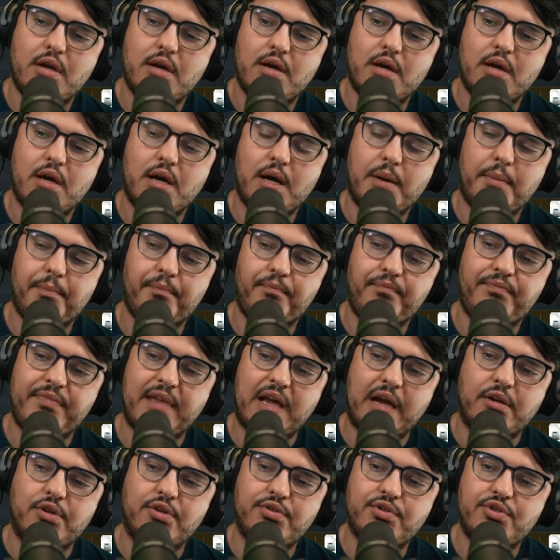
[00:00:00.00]
Are
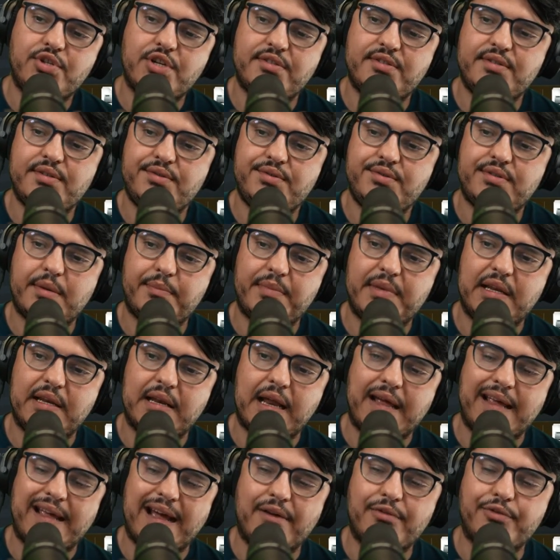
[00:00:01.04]
you suggesting something
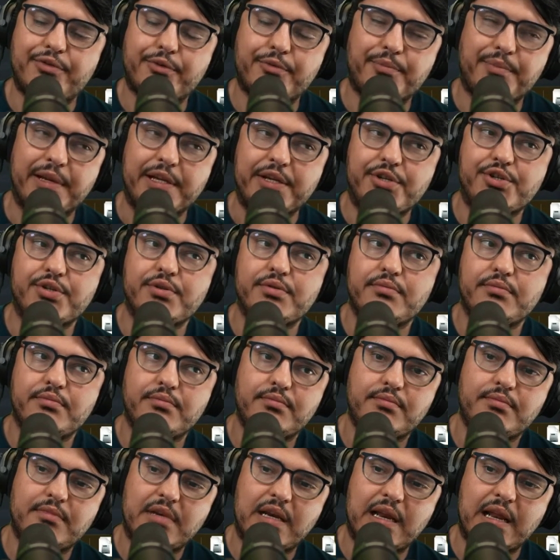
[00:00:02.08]
like autocompletion?
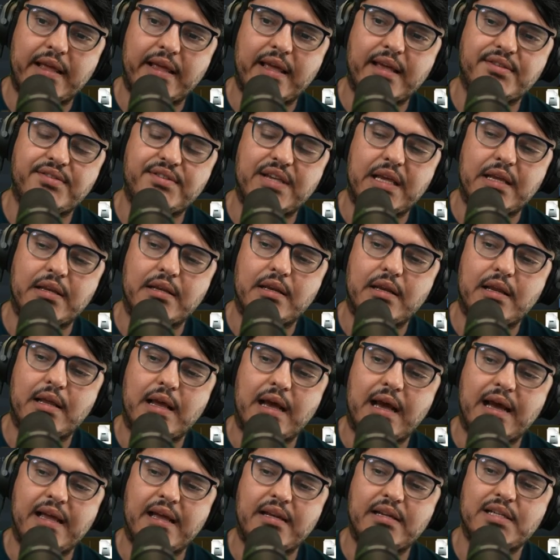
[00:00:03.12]
Like, as in,
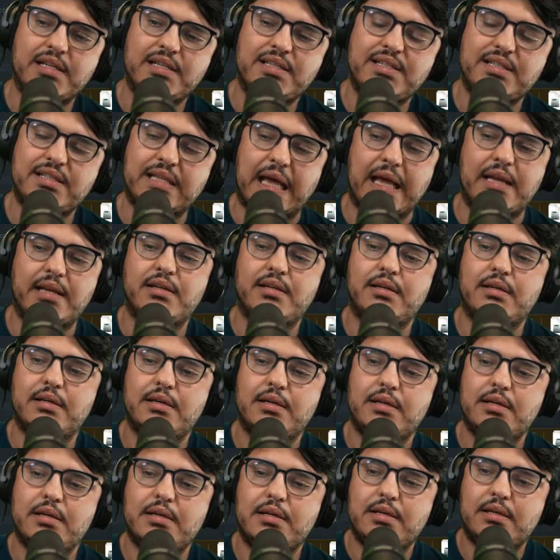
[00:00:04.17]
I understand
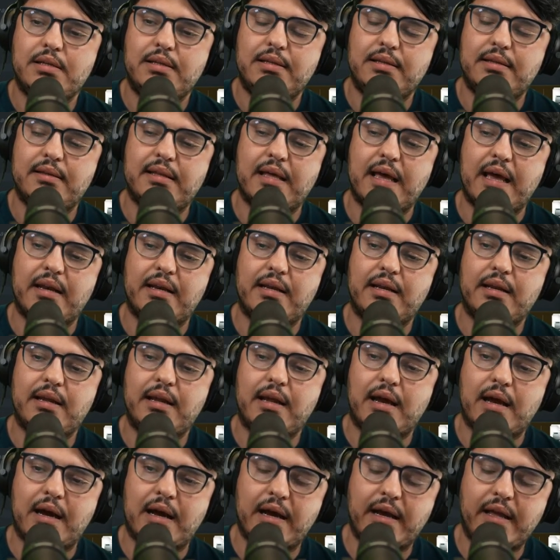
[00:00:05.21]
that
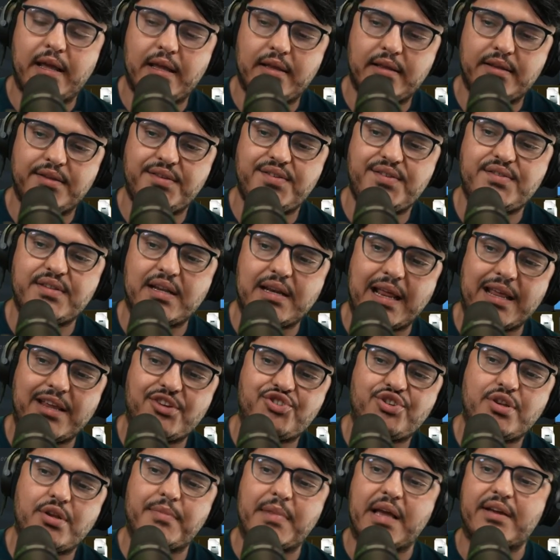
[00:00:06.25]
this is an
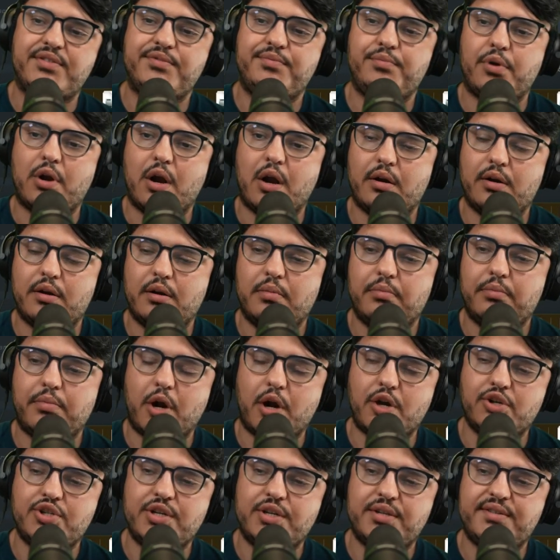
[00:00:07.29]
HTMX
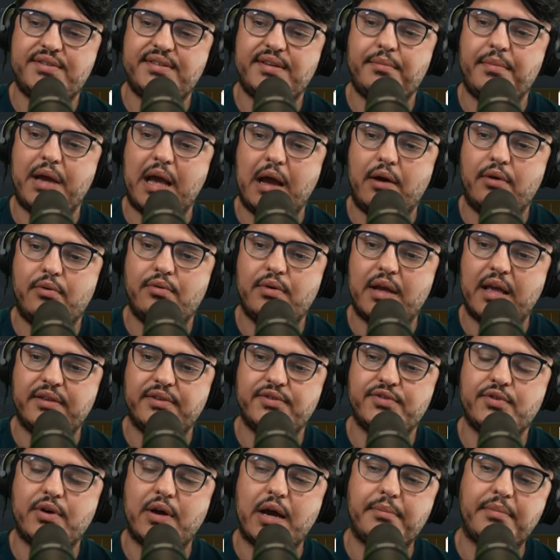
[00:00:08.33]
project somehow, and
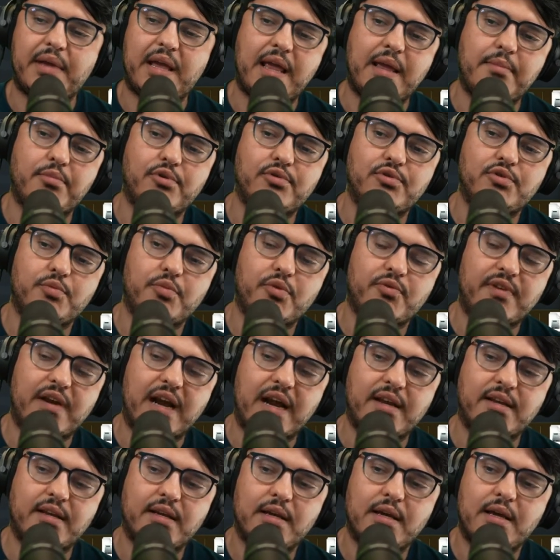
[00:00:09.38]
so I'm able to
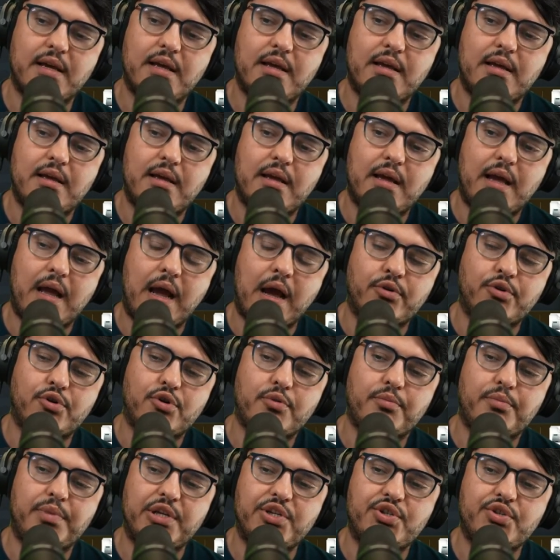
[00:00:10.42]
provide
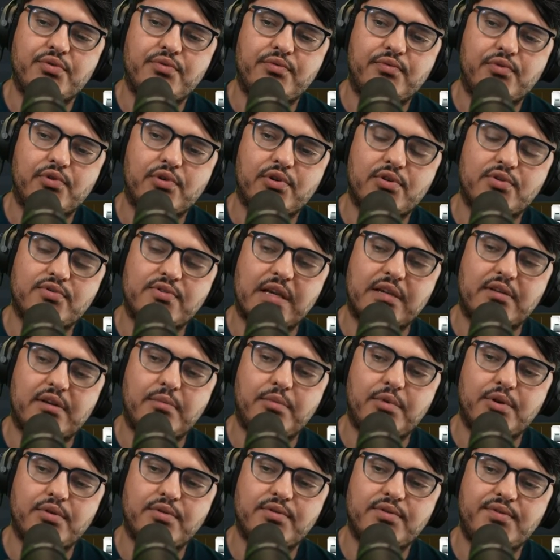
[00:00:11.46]
autocompletion for those
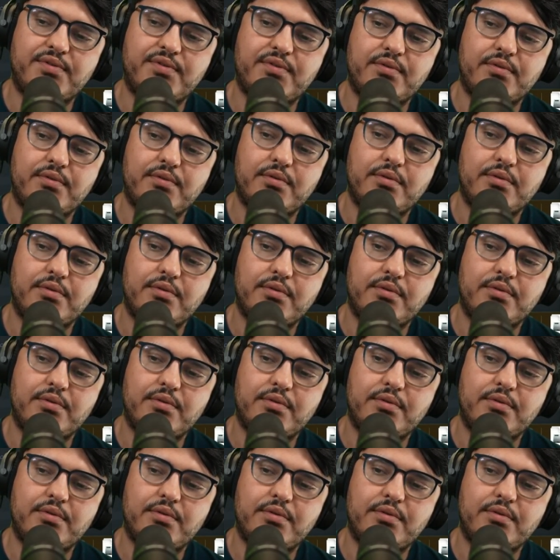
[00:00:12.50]
attributes